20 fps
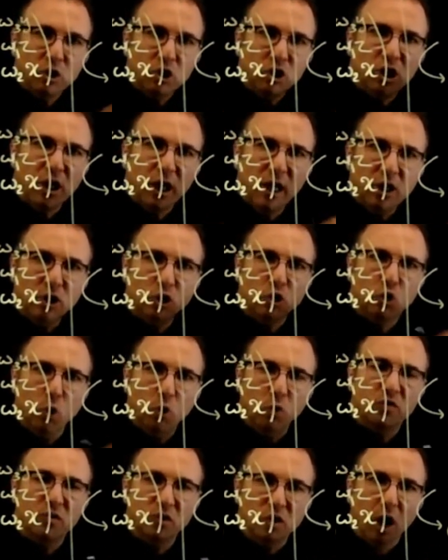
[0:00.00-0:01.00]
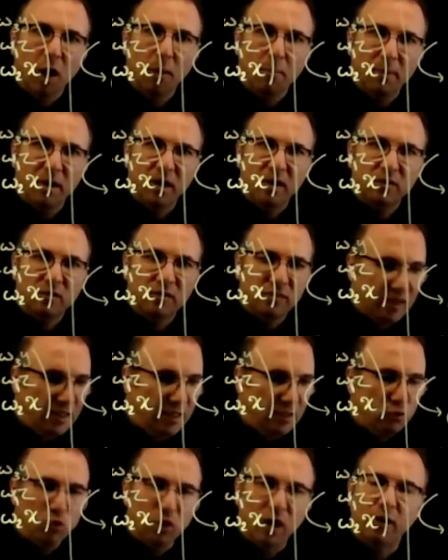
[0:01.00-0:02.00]
change those numbers
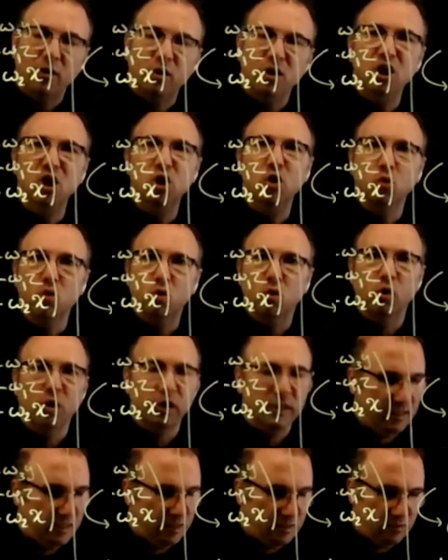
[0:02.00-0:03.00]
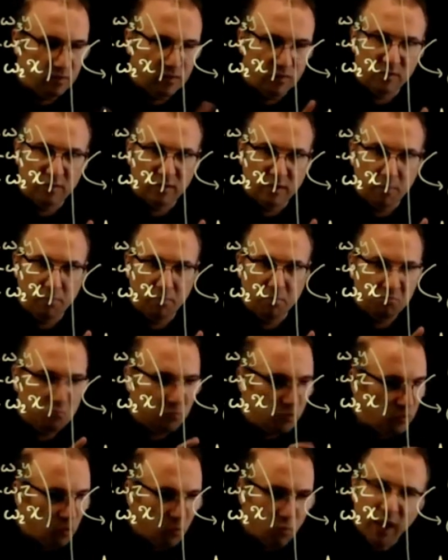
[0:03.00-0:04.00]
into our new coordinate system.
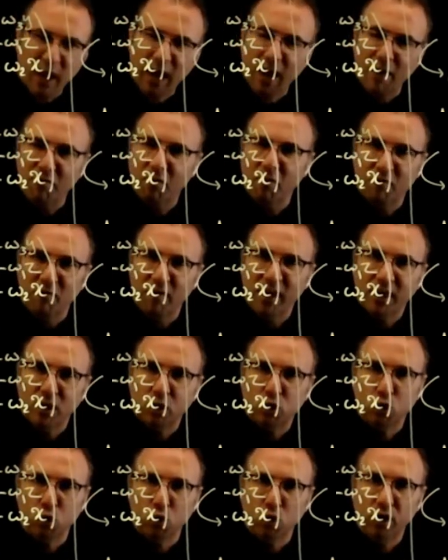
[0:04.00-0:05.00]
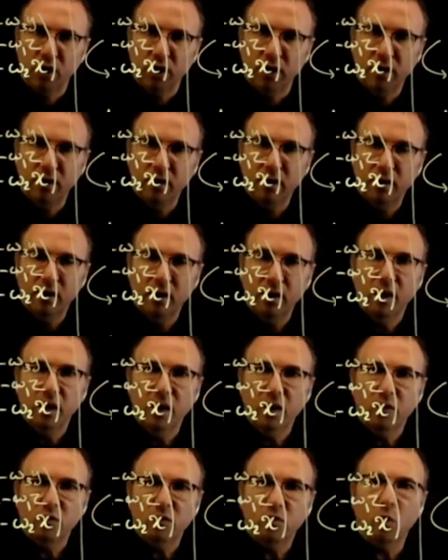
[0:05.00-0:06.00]
So we have a vector,
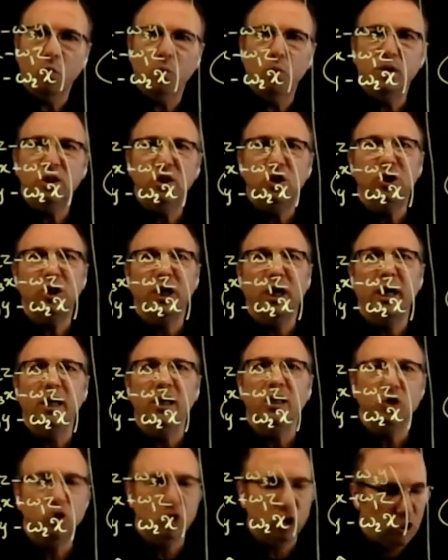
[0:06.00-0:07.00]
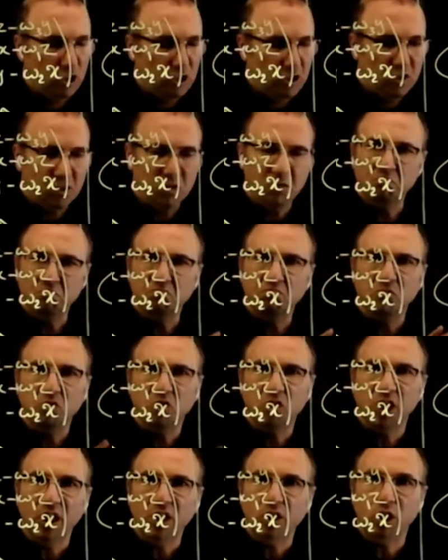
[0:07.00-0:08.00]
so we change it,
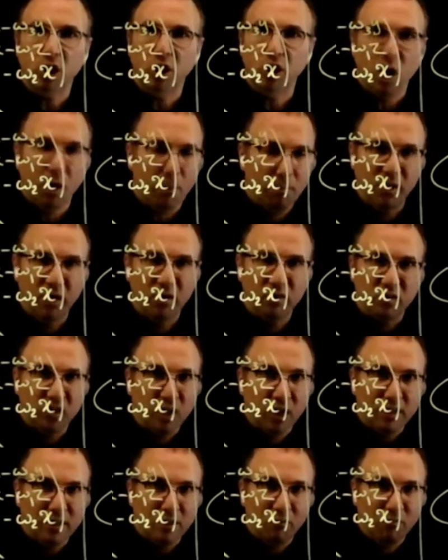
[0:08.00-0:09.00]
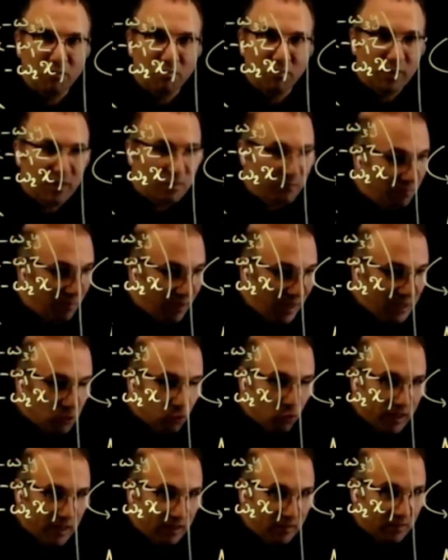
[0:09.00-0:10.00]
change the numbers, not the
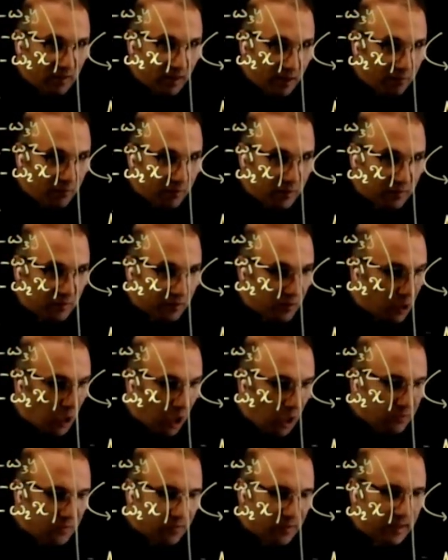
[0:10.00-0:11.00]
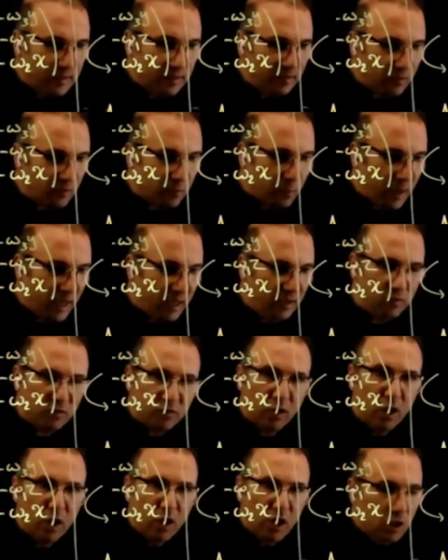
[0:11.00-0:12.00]
vector itself is constant in
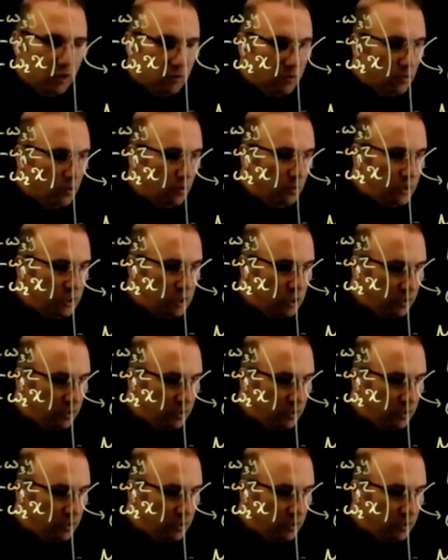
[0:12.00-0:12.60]
space. So we